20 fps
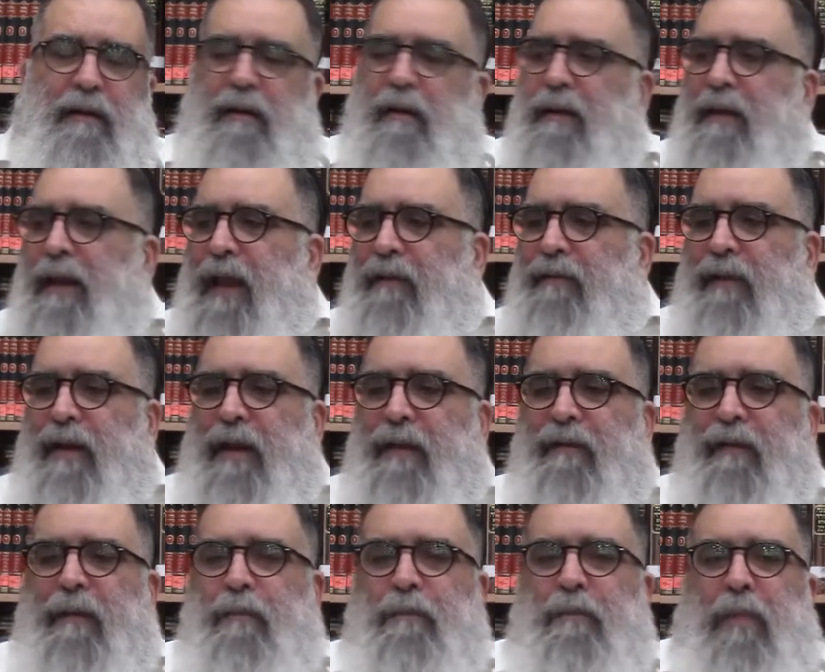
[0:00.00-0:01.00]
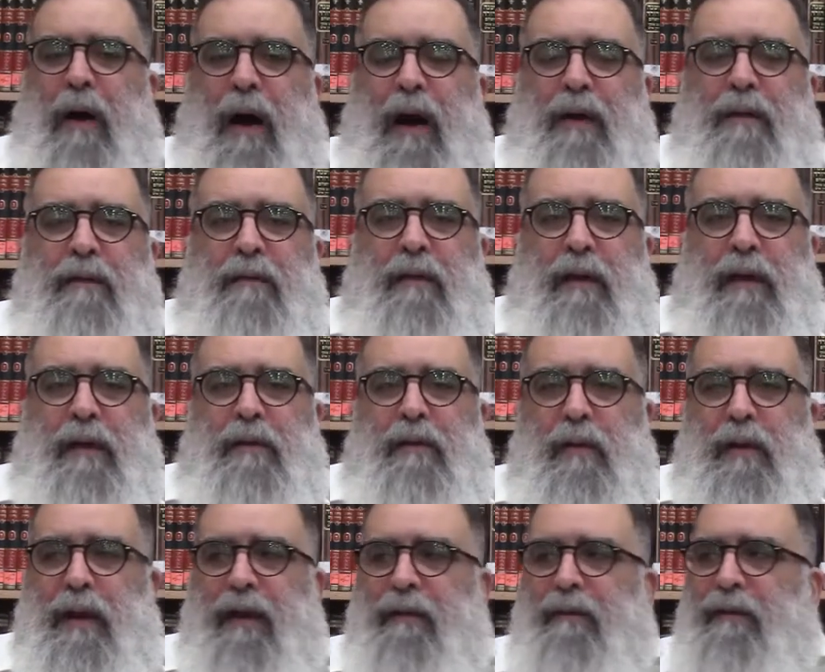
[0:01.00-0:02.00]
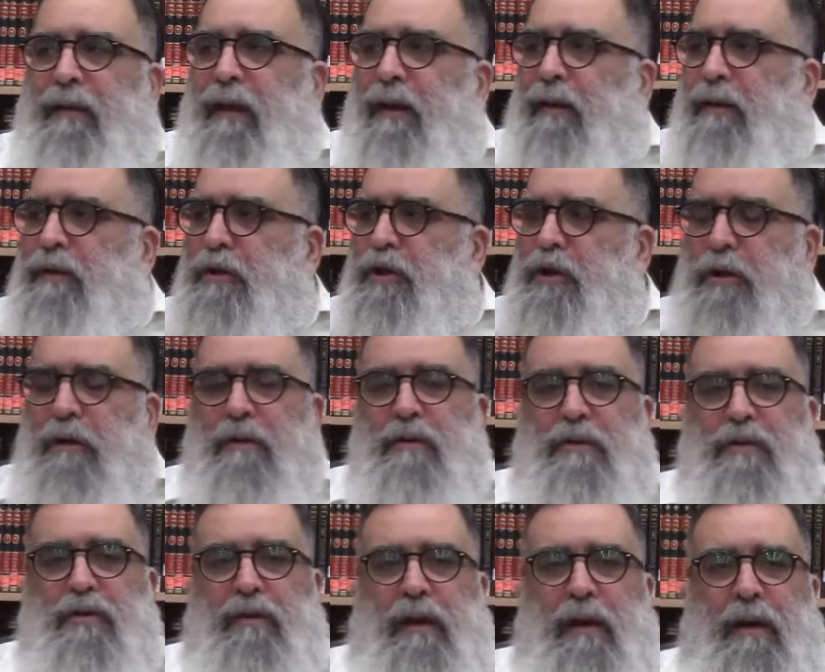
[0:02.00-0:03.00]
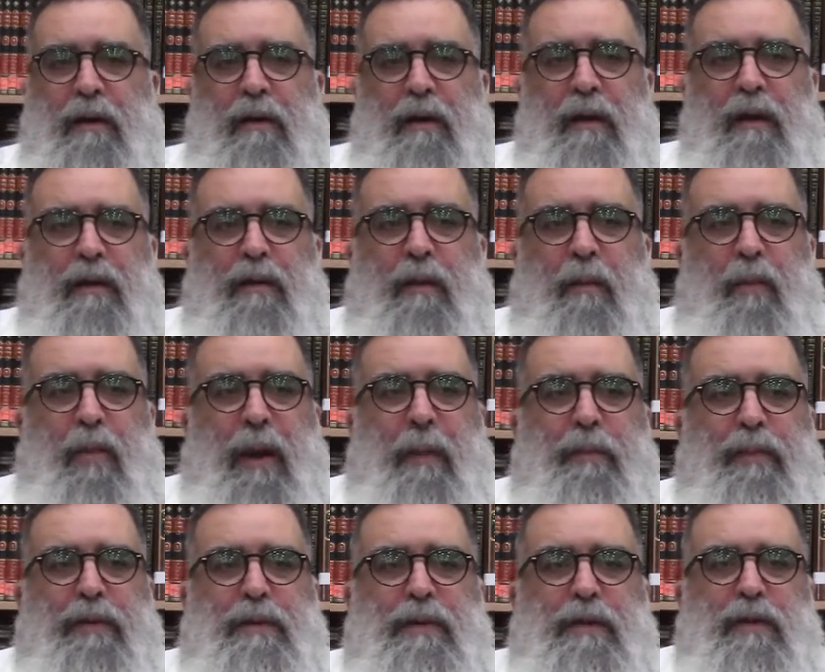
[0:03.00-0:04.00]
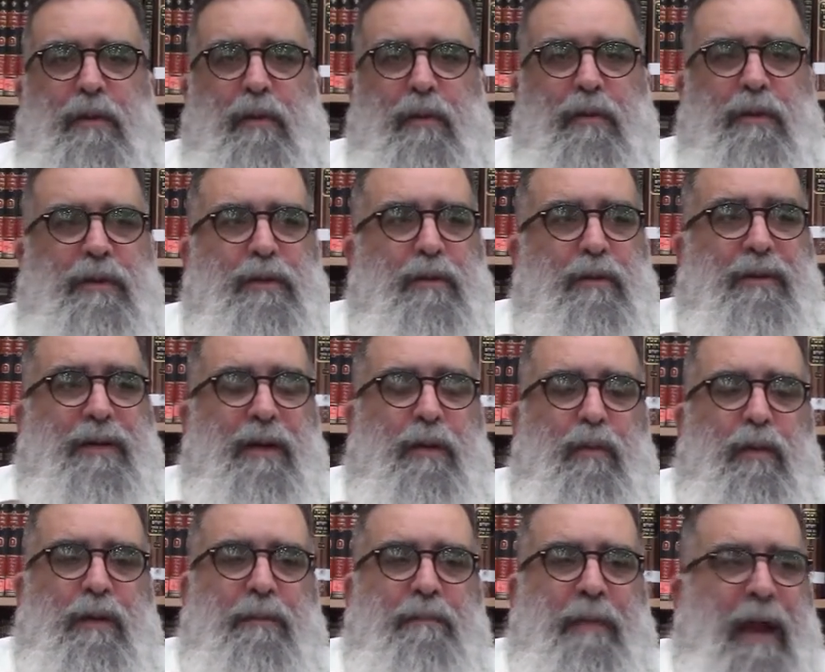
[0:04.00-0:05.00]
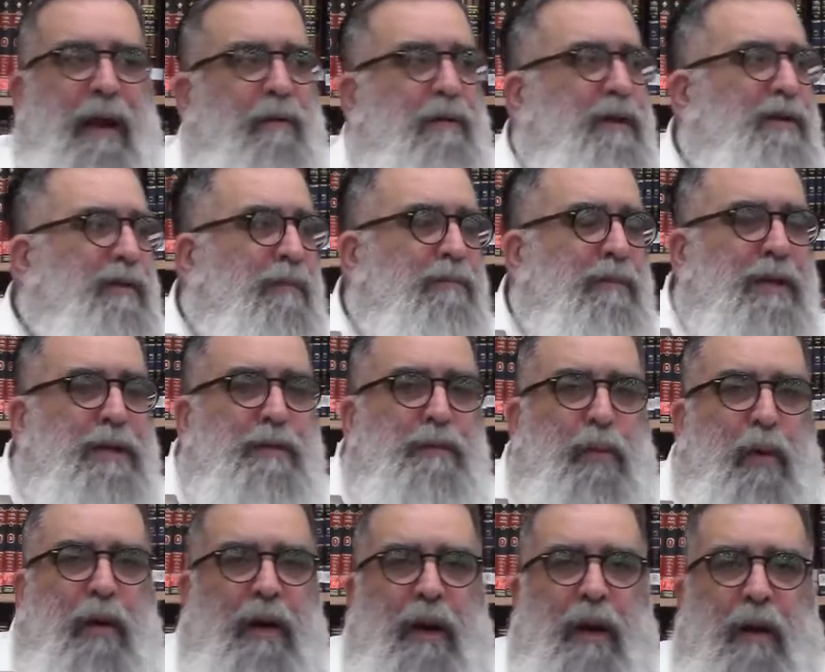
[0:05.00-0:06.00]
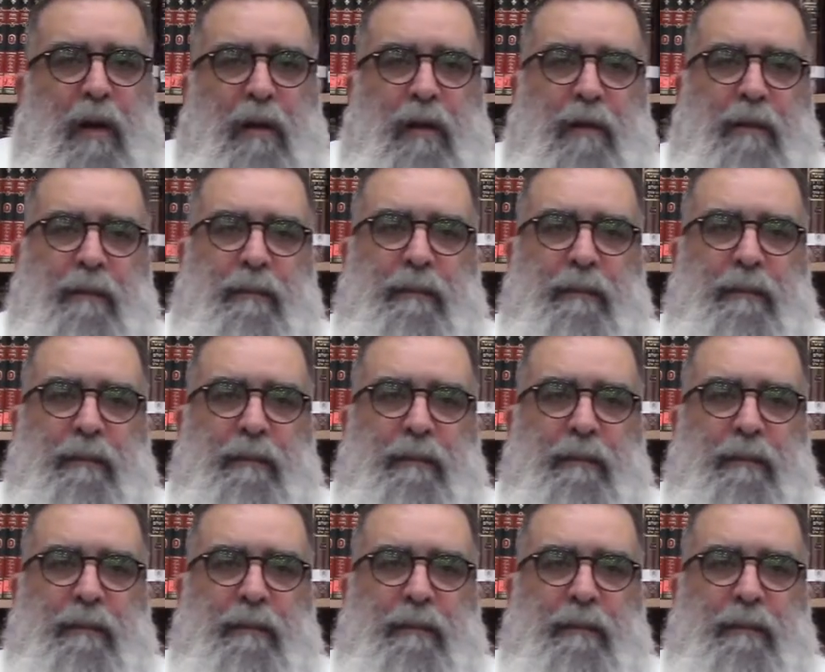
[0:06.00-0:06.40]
Never even bothering to give their children the proper tools to deal with marriage from this point on.